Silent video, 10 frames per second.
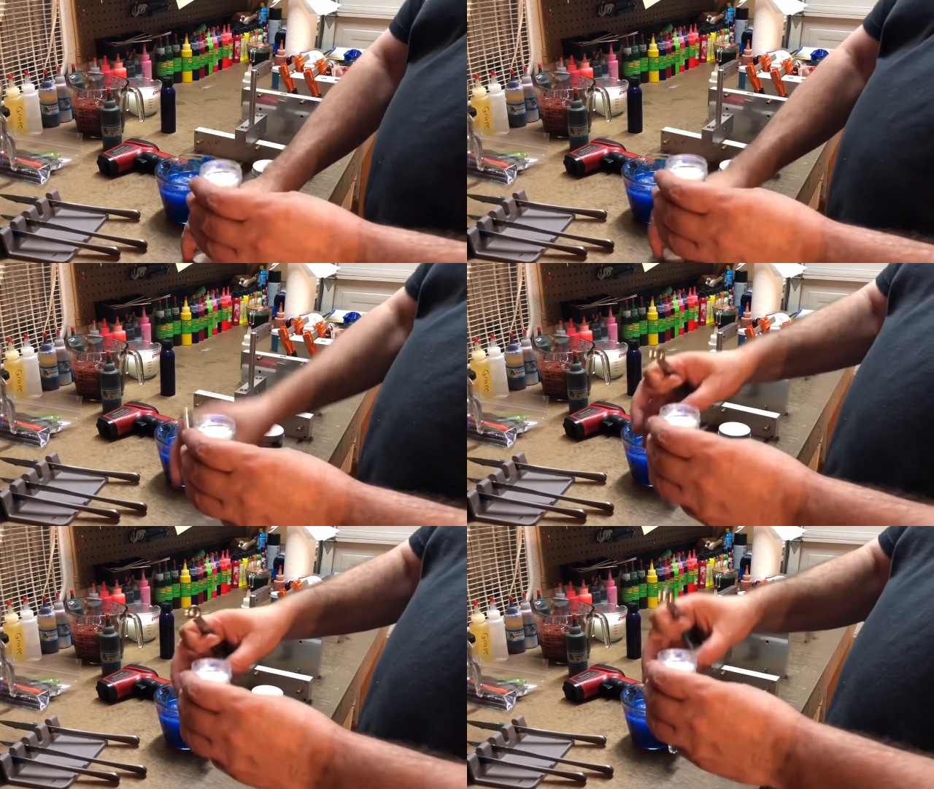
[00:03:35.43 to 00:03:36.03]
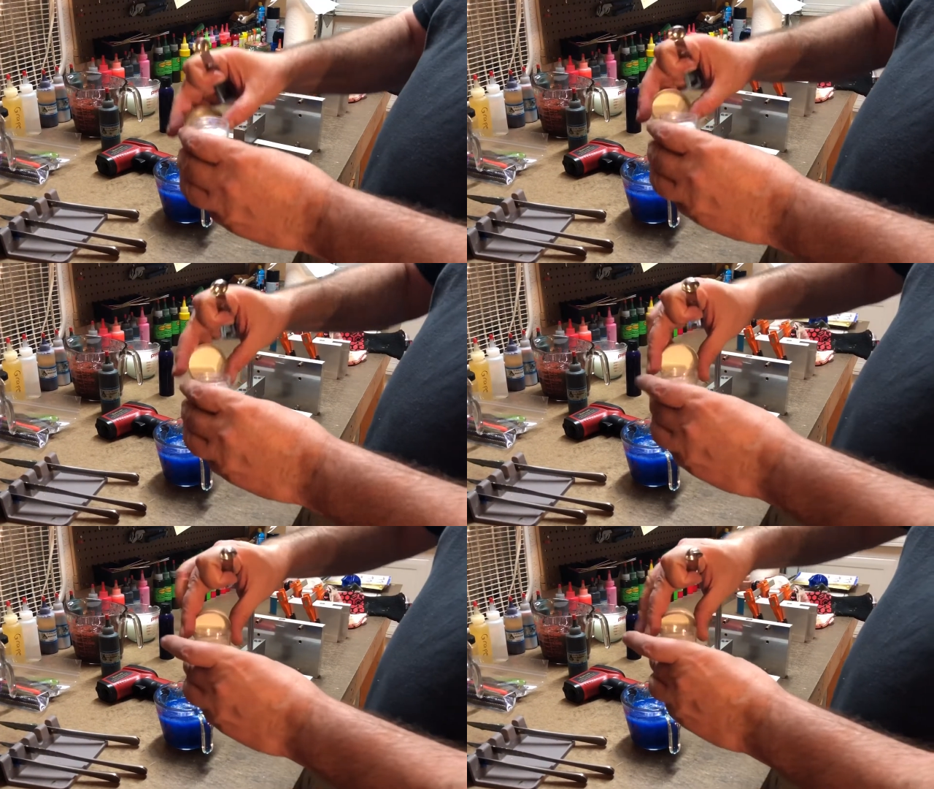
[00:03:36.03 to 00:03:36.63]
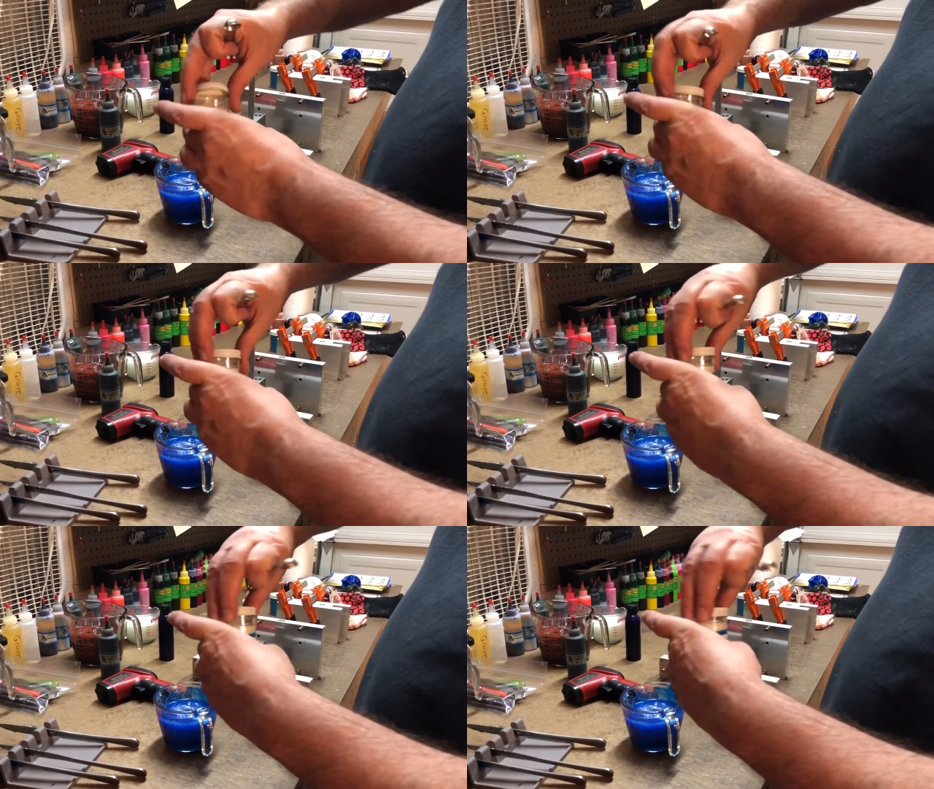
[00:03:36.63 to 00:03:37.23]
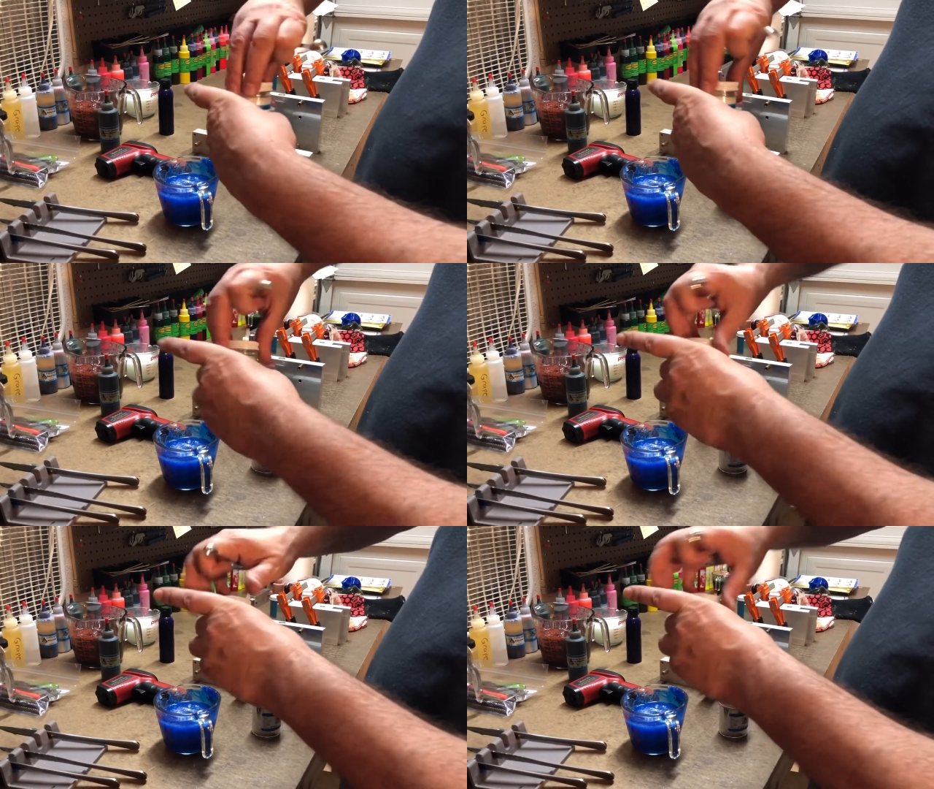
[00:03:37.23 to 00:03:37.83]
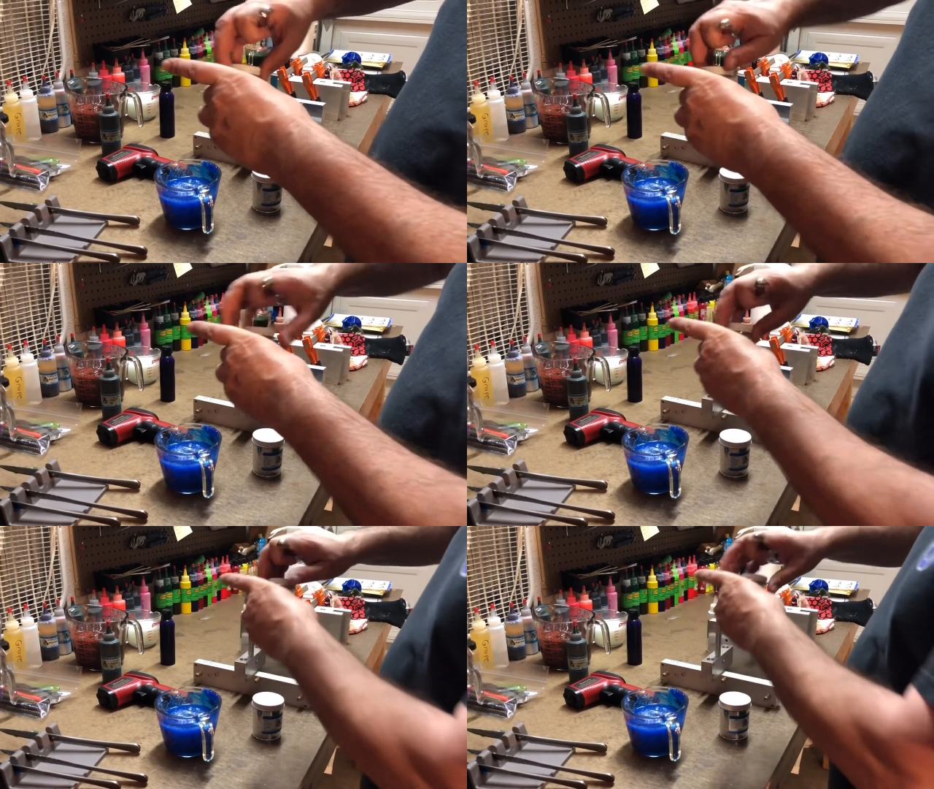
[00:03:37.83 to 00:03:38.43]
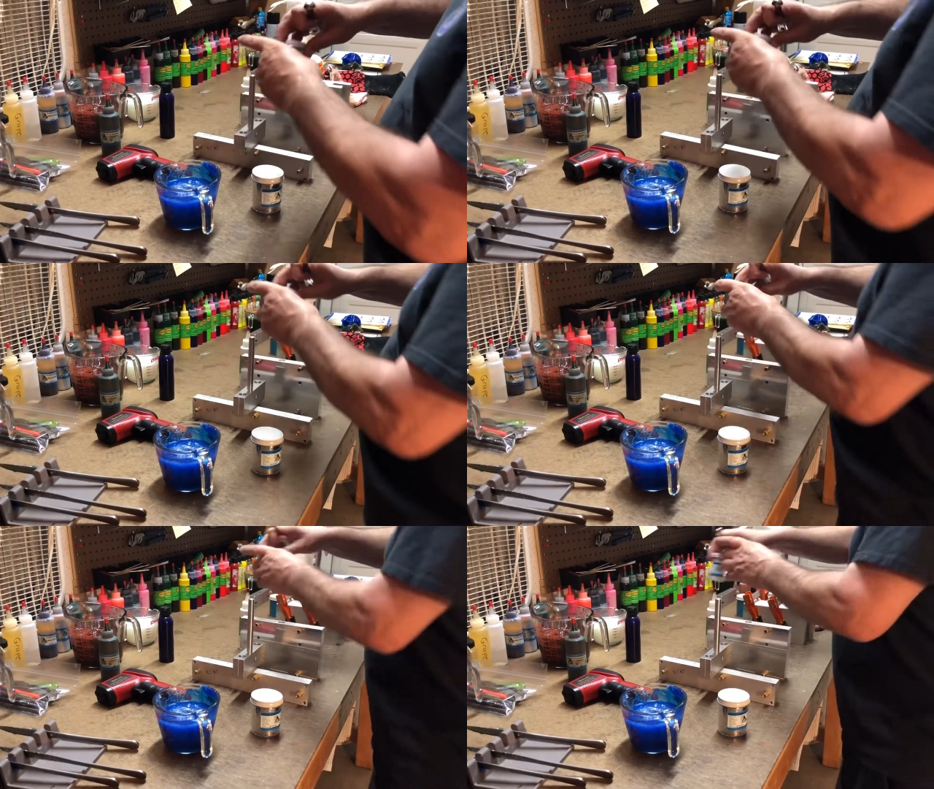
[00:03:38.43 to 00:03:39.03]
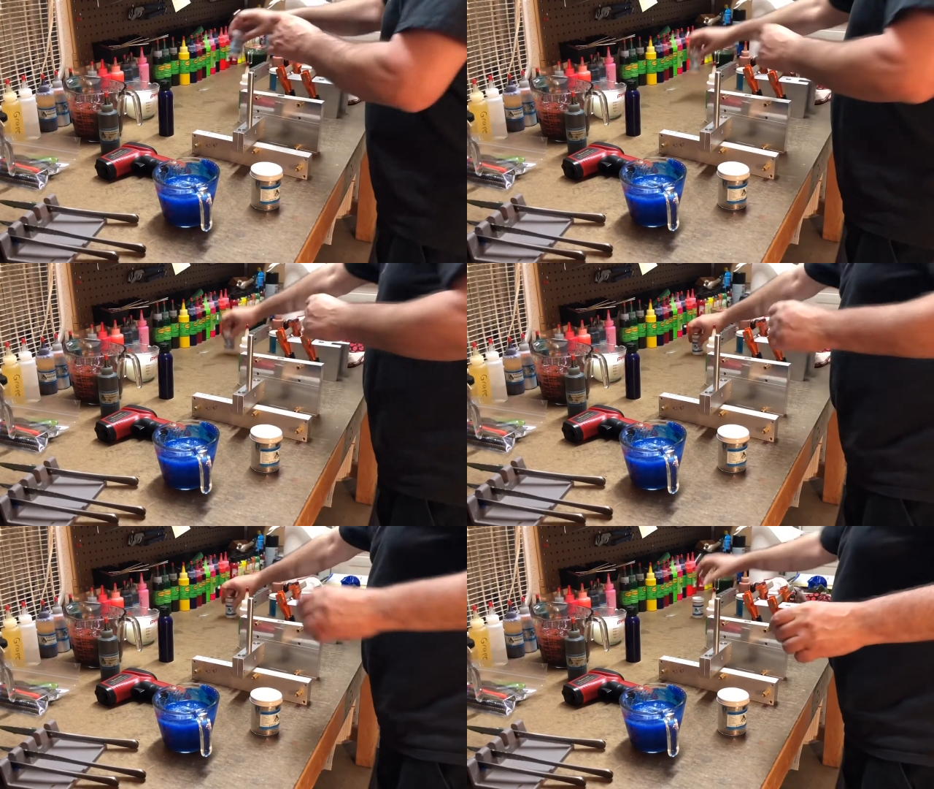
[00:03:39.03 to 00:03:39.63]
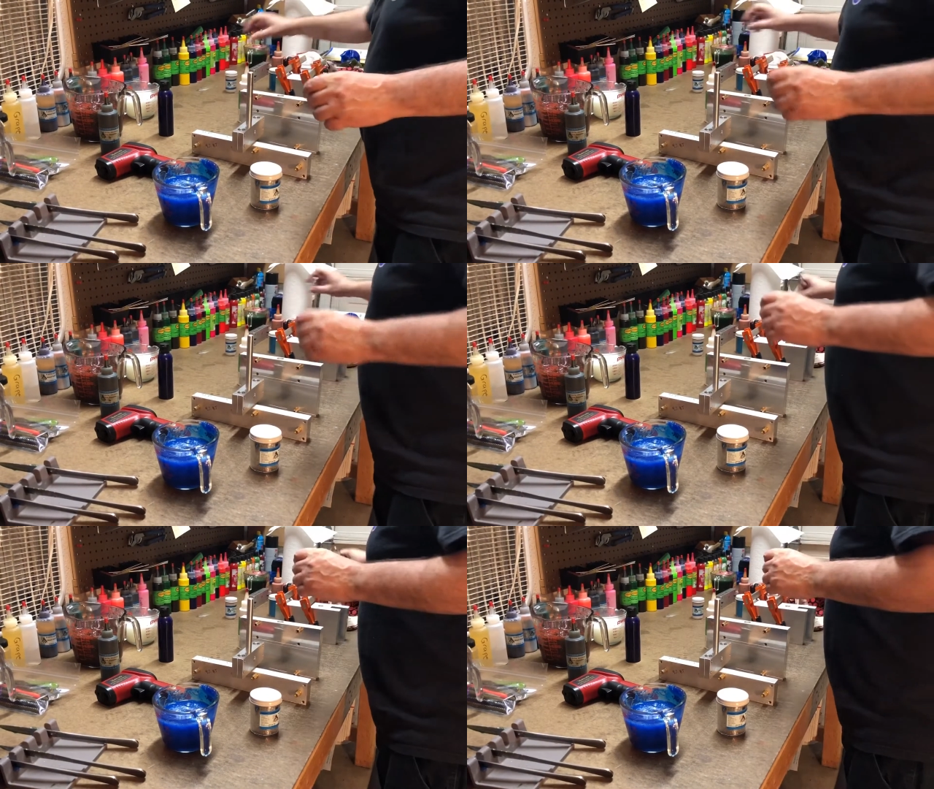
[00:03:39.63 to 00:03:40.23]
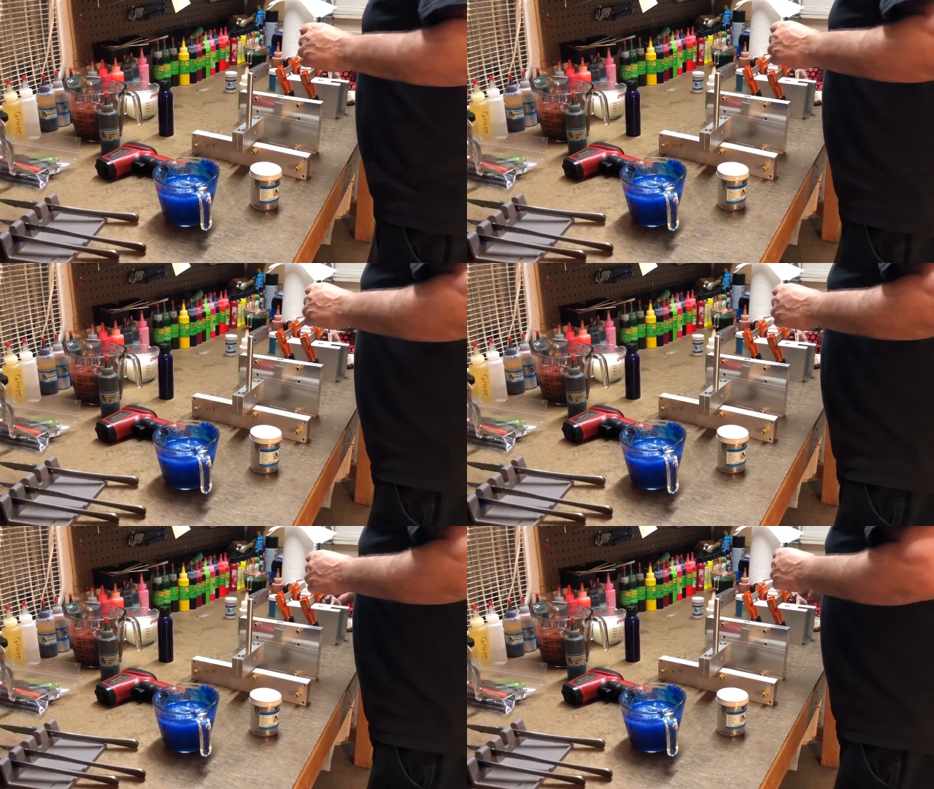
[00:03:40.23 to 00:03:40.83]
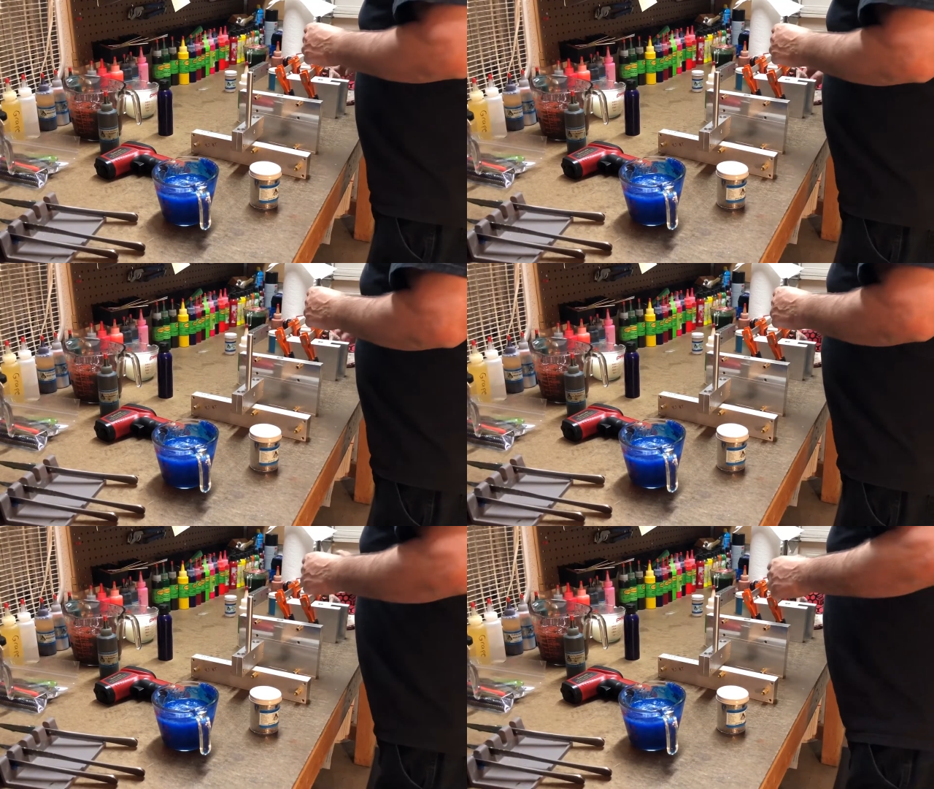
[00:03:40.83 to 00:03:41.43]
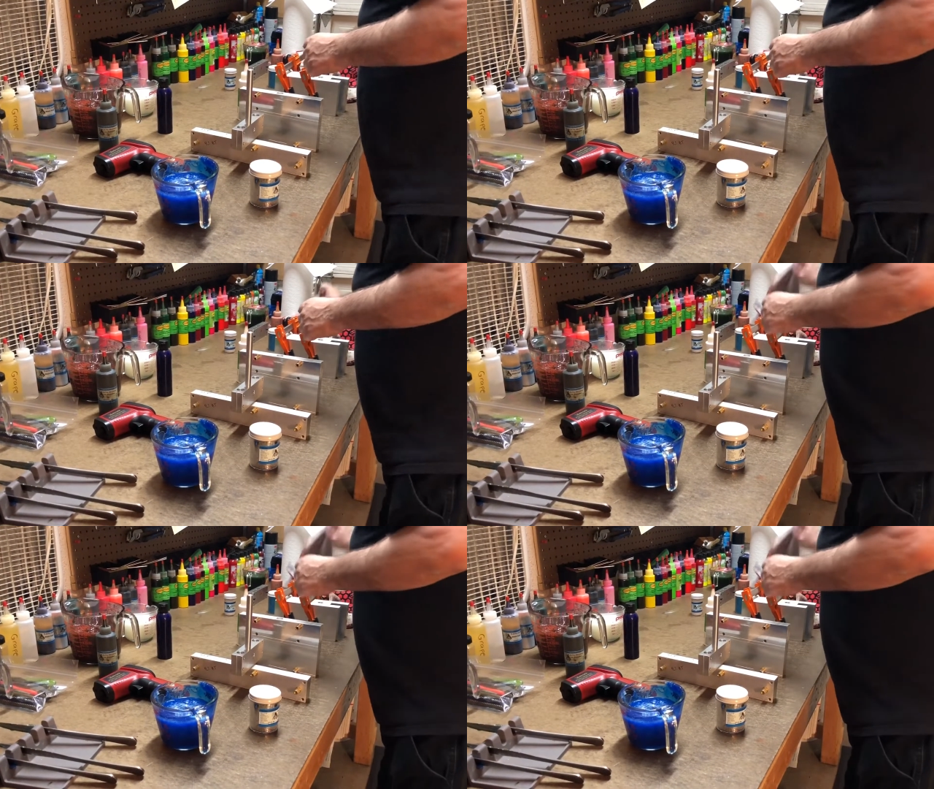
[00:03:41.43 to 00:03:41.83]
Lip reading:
(no speaker visible)